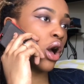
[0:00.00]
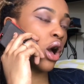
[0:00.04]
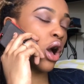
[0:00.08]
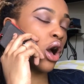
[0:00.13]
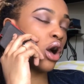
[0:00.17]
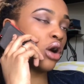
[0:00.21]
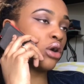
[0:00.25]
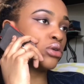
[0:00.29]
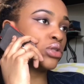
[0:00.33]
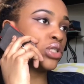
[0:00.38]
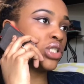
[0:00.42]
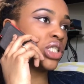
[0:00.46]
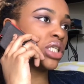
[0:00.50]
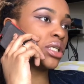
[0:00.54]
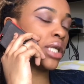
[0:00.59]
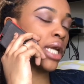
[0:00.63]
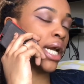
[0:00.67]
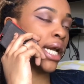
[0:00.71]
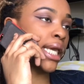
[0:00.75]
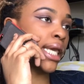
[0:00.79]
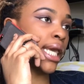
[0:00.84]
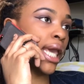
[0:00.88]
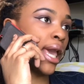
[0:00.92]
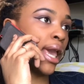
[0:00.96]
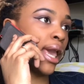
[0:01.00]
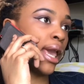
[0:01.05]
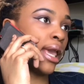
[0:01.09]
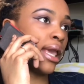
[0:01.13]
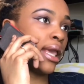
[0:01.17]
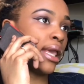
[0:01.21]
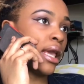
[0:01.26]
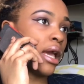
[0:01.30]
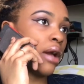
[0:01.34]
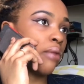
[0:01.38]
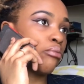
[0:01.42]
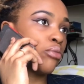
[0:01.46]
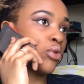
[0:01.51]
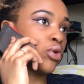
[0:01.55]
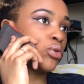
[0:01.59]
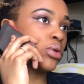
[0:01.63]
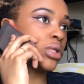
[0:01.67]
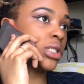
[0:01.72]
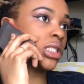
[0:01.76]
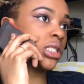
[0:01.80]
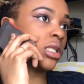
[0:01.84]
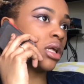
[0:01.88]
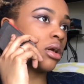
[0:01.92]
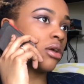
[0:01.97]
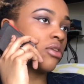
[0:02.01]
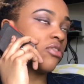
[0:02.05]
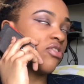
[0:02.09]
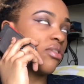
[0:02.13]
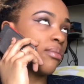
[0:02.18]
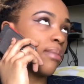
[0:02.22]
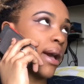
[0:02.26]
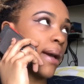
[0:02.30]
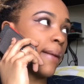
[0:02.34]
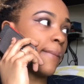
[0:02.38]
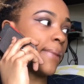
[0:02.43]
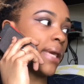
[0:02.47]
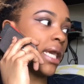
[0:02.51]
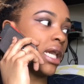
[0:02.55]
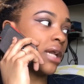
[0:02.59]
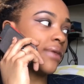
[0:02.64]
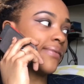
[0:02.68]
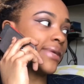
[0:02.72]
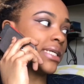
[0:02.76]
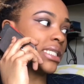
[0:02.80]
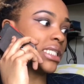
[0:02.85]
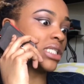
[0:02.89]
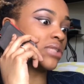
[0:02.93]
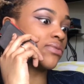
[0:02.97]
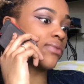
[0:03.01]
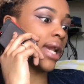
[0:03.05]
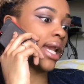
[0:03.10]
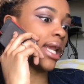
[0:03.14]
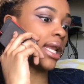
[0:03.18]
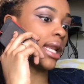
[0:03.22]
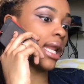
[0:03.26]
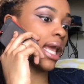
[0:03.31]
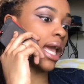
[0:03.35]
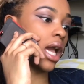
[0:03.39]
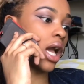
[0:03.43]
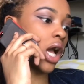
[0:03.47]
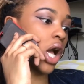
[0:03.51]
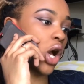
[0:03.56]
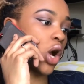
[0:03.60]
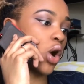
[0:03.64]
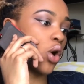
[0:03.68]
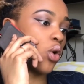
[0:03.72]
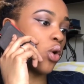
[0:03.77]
Oh, shit, I can't. I'm doing something for my parents right now.